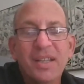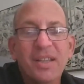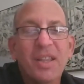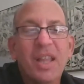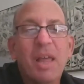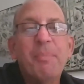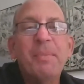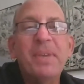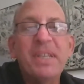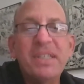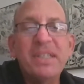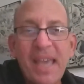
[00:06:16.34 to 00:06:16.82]

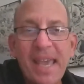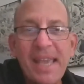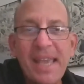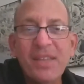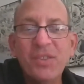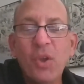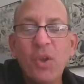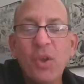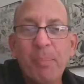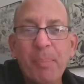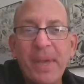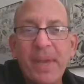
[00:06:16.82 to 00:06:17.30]
let me
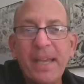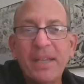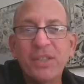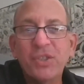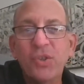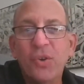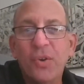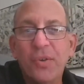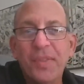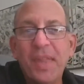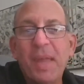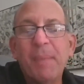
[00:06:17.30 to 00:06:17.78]
take their
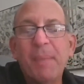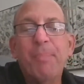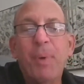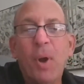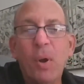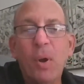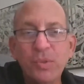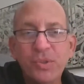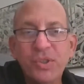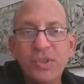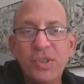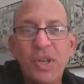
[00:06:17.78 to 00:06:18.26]
picture and then
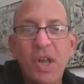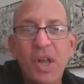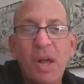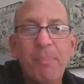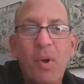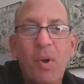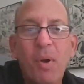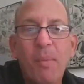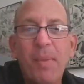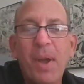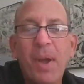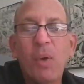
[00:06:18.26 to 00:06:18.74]
post it
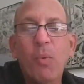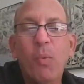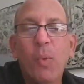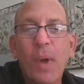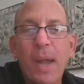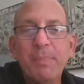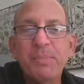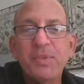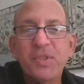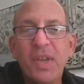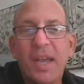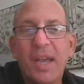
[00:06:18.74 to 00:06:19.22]
up on my
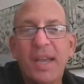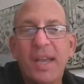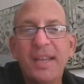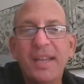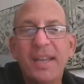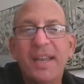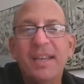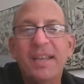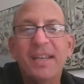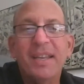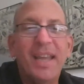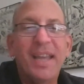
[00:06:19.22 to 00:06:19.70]

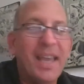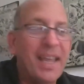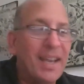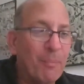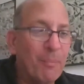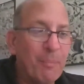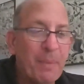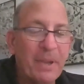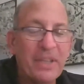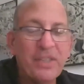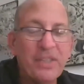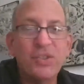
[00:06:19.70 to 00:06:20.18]
website
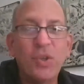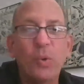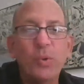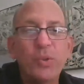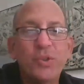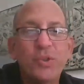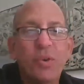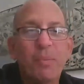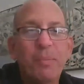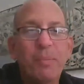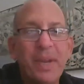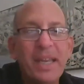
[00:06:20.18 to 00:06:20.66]
and on my
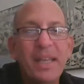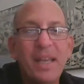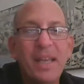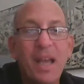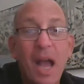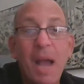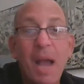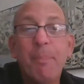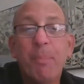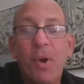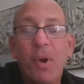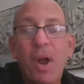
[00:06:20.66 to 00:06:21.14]
social
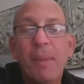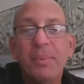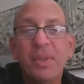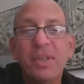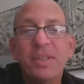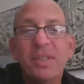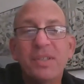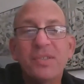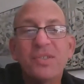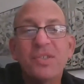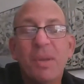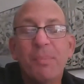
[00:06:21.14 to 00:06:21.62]
media. I
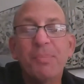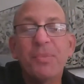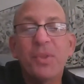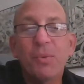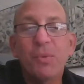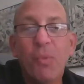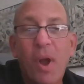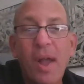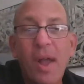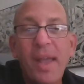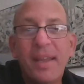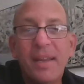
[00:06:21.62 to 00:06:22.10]
probably did
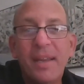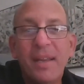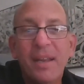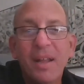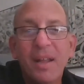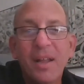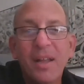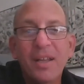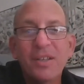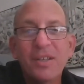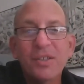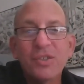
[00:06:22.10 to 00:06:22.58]
something right.
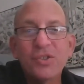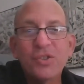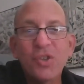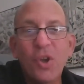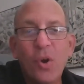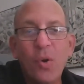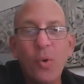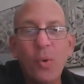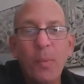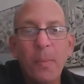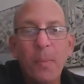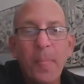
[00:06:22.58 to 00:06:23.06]

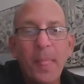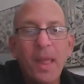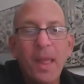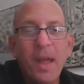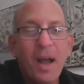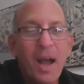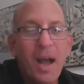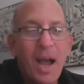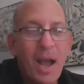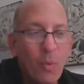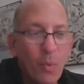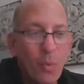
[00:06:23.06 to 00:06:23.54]
So
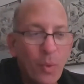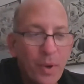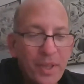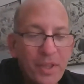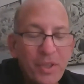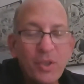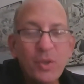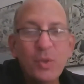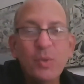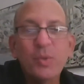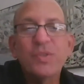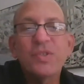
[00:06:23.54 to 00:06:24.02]
I want
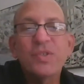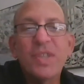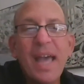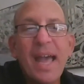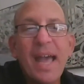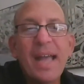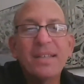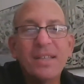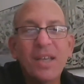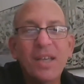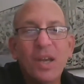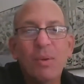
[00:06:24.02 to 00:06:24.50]
to use
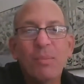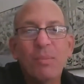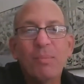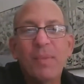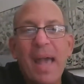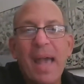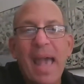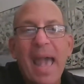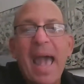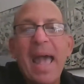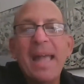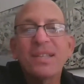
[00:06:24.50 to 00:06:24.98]
that to
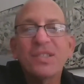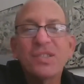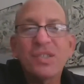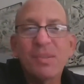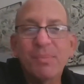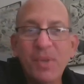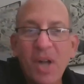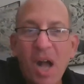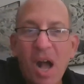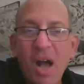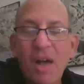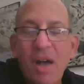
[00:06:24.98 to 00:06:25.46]
help add
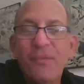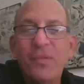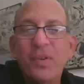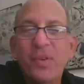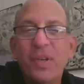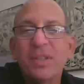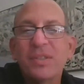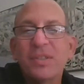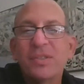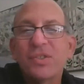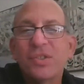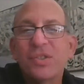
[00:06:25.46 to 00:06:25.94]
some
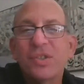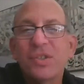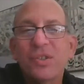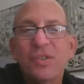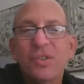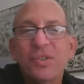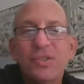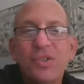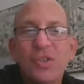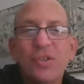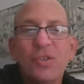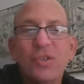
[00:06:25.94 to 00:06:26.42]
confidence
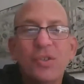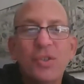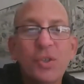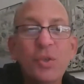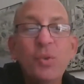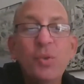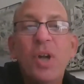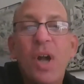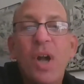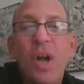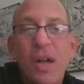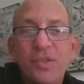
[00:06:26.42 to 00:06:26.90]
to
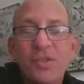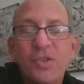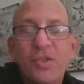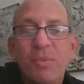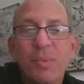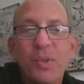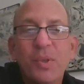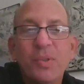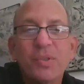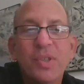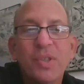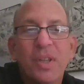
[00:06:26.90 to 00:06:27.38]
new
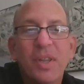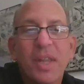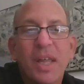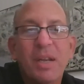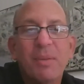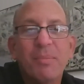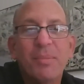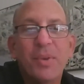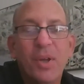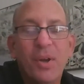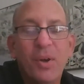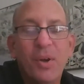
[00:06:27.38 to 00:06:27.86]
customers, to let
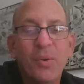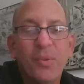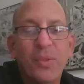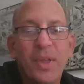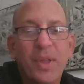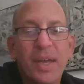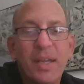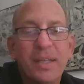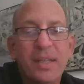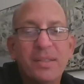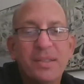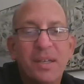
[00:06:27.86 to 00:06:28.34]
them know
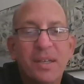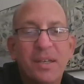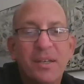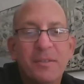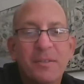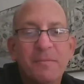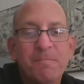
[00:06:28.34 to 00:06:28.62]
that